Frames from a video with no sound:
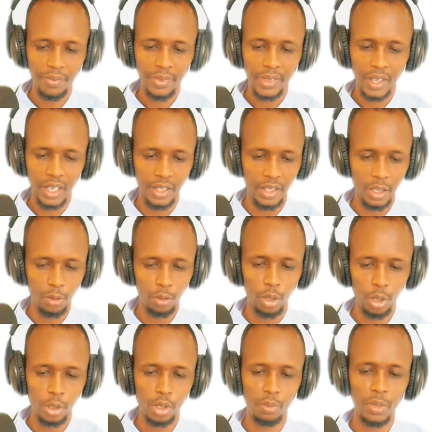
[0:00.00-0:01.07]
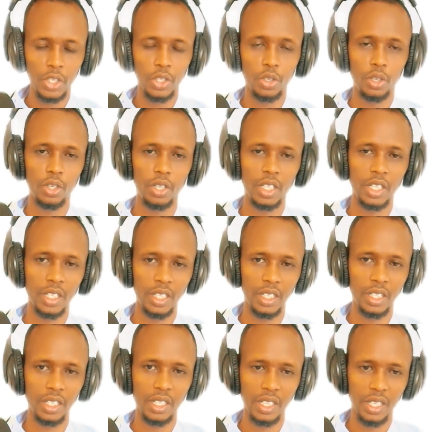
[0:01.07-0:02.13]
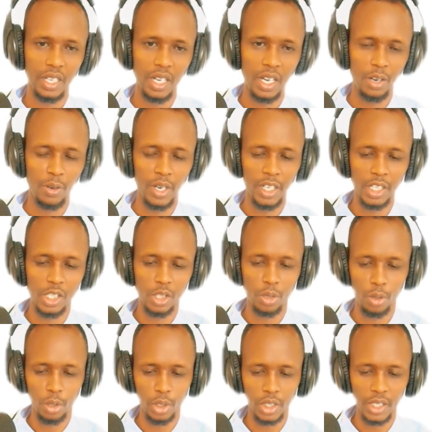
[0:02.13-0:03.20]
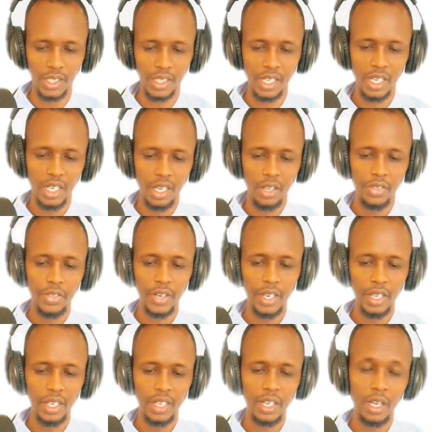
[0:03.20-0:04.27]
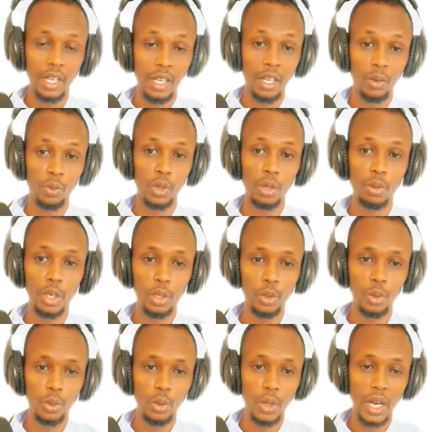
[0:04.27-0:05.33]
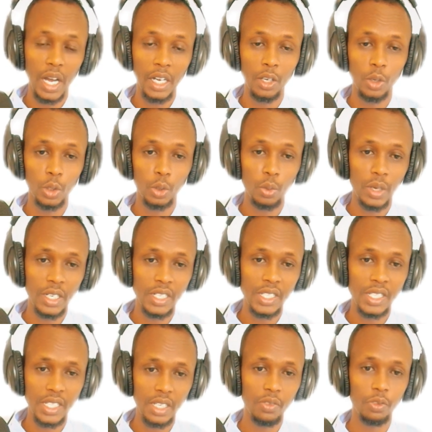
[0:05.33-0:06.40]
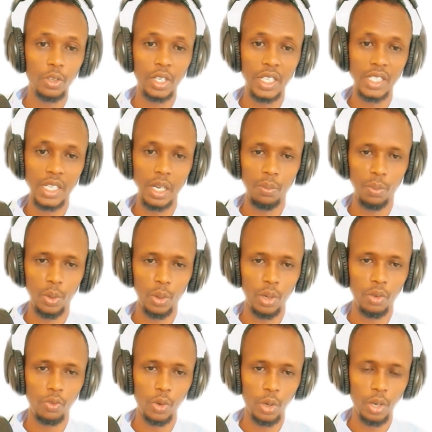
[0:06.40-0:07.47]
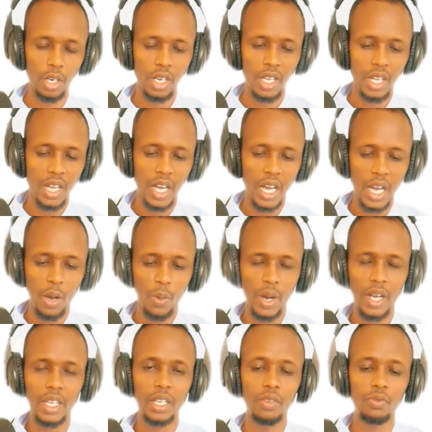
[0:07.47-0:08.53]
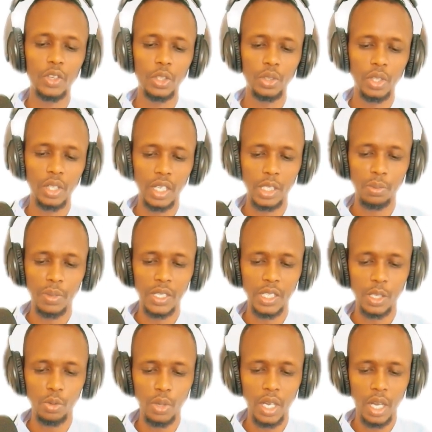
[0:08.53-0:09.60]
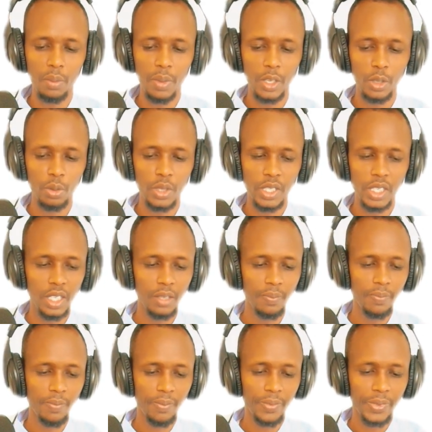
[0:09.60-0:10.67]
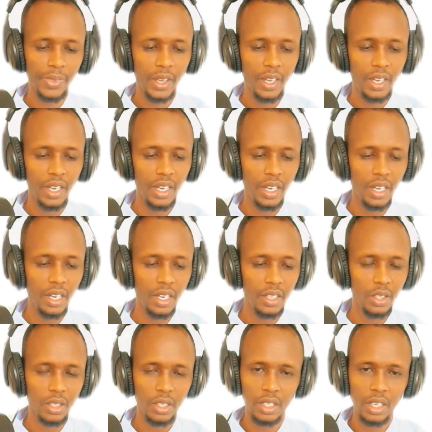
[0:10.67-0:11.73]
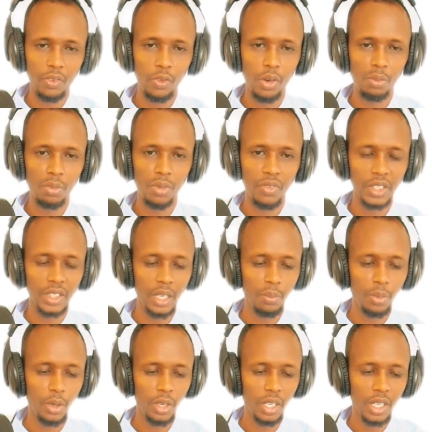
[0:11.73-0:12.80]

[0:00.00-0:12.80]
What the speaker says: And then we will also mention in our disclosures. 3, we will do a note 1C, for example, for our inventory expenses, whereby you will see in a form of a table